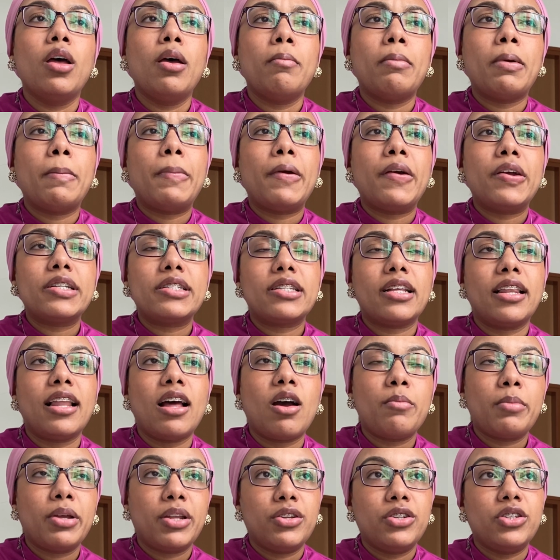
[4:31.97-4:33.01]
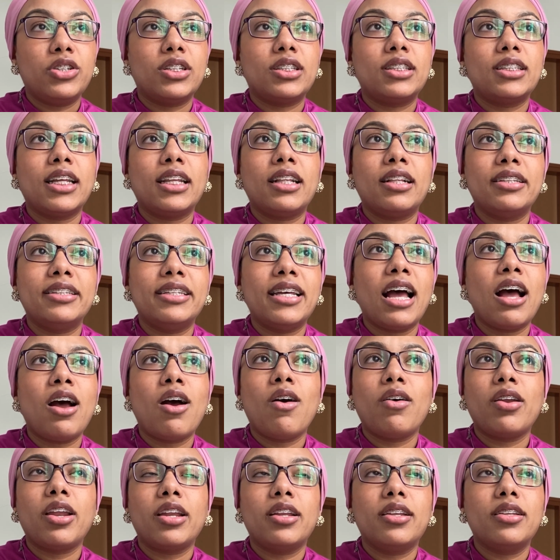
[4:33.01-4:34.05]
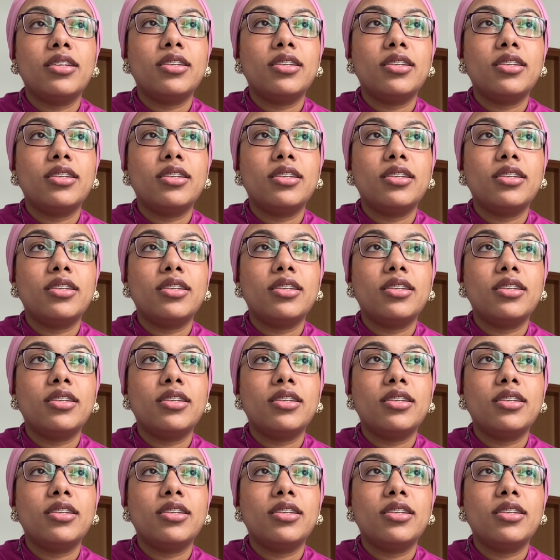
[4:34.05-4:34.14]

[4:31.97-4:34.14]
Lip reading: my parents allowed me to just settle down